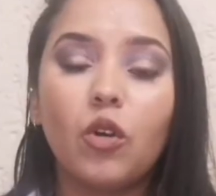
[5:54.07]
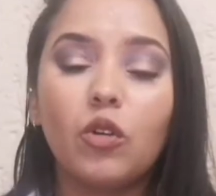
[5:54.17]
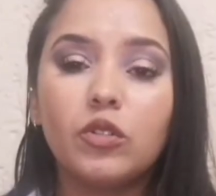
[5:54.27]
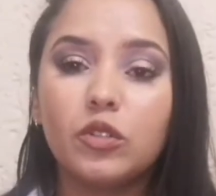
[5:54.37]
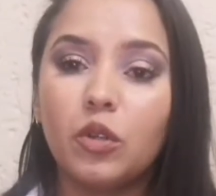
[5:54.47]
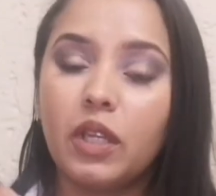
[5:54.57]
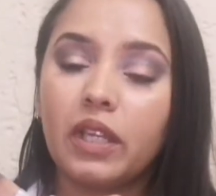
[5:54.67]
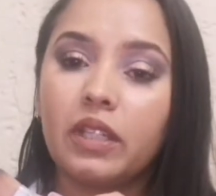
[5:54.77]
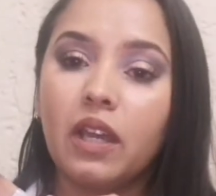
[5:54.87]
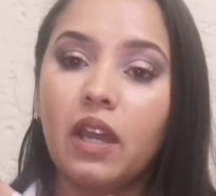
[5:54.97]
could also
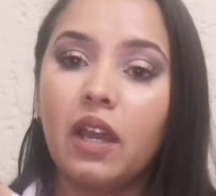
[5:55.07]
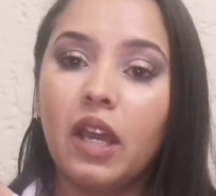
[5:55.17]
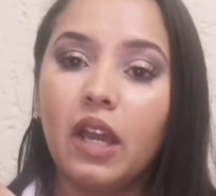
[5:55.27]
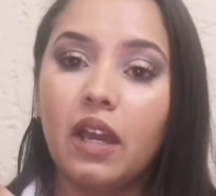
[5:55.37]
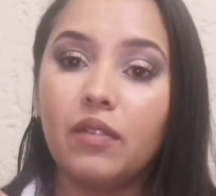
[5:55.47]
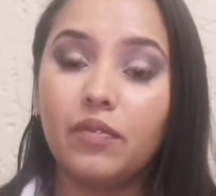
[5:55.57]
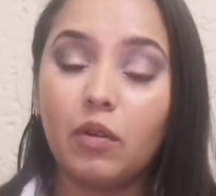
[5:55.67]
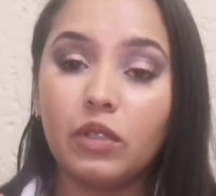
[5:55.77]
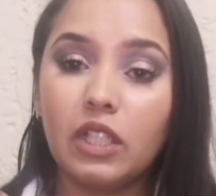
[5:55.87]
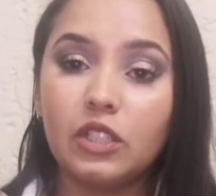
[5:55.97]
get a
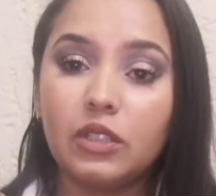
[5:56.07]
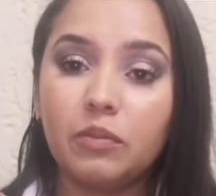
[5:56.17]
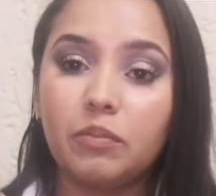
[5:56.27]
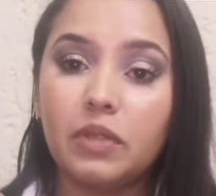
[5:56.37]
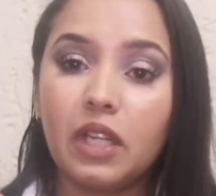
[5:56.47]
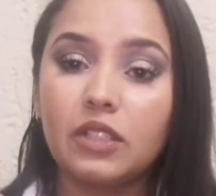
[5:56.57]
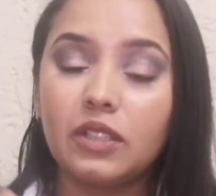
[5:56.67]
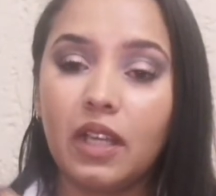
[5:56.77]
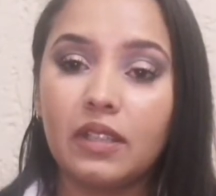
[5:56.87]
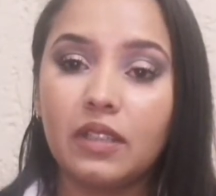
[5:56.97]
foundation
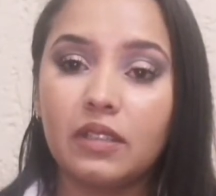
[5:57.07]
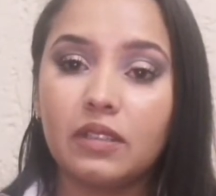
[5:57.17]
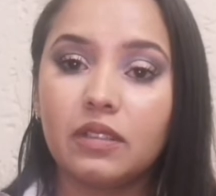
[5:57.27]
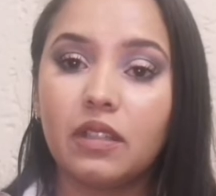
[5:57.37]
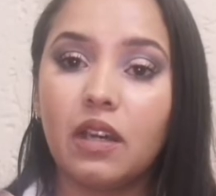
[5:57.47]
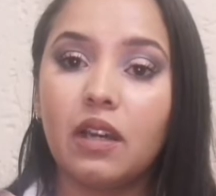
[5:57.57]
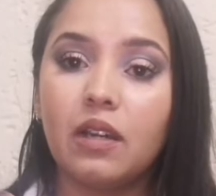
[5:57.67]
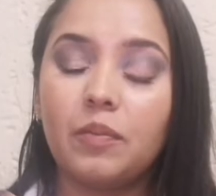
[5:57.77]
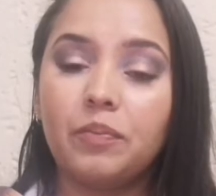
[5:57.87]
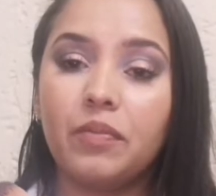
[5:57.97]
brush like this
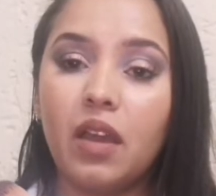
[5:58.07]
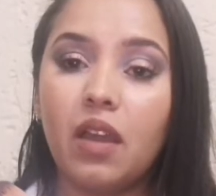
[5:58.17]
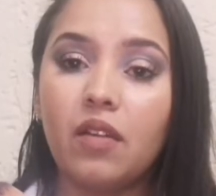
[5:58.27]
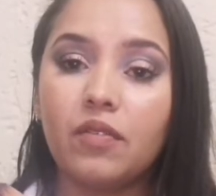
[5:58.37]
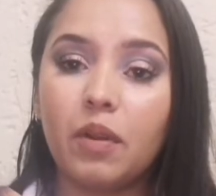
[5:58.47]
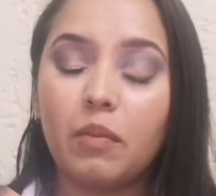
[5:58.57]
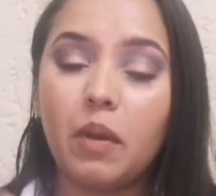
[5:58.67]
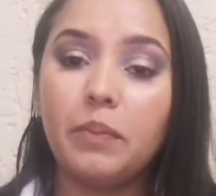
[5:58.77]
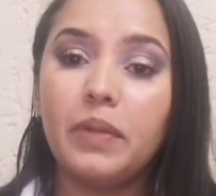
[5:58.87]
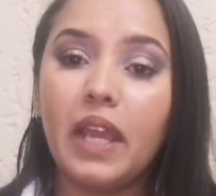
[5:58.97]

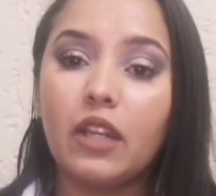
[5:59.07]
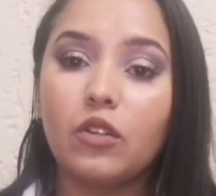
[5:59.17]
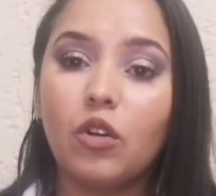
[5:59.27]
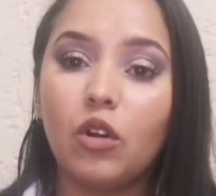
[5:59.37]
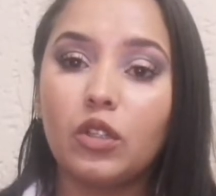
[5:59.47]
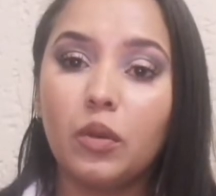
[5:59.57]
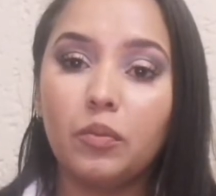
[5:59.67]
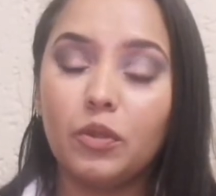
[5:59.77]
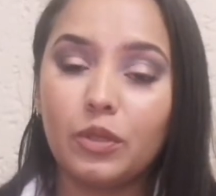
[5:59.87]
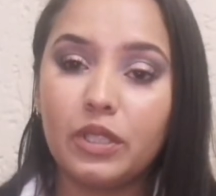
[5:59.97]
from a brand
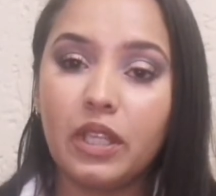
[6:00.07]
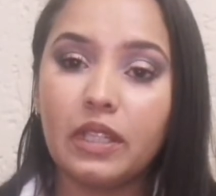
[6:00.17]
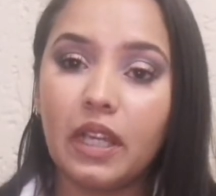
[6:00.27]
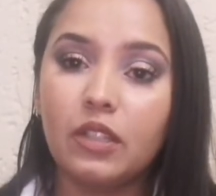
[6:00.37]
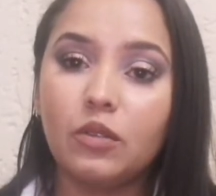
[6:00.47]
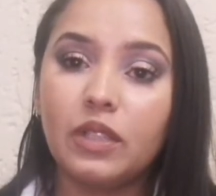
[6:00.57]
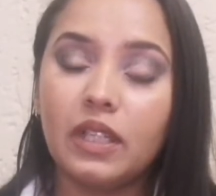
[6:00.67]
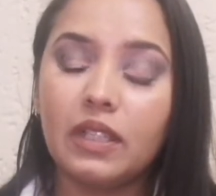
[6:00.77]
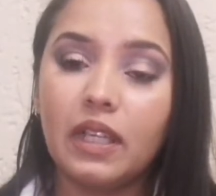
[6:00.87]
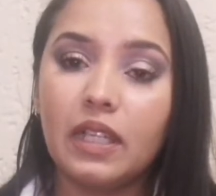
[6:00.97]
called Boutique. I know
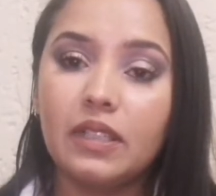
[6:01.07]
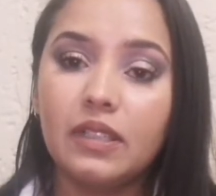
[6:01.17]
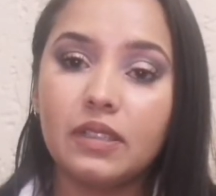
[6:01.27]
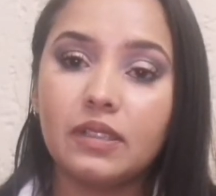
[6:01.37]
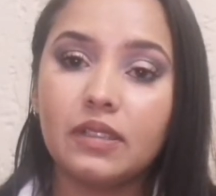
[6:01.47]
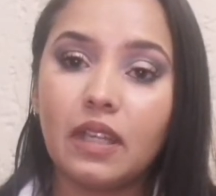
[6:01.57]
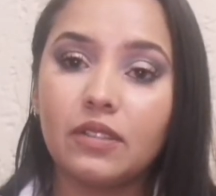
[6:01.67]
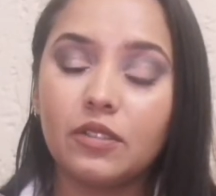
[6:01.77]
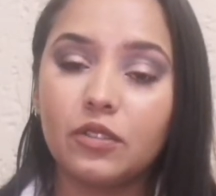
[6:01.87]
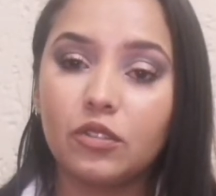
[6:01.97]
that Edgar's
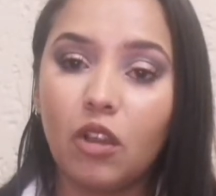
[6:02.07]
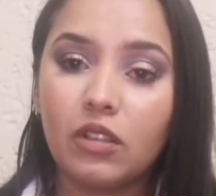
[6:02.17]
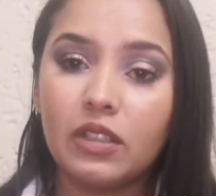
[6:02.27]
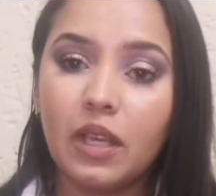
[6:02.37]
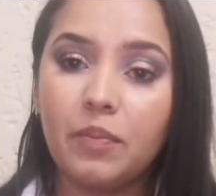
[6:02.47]
does stock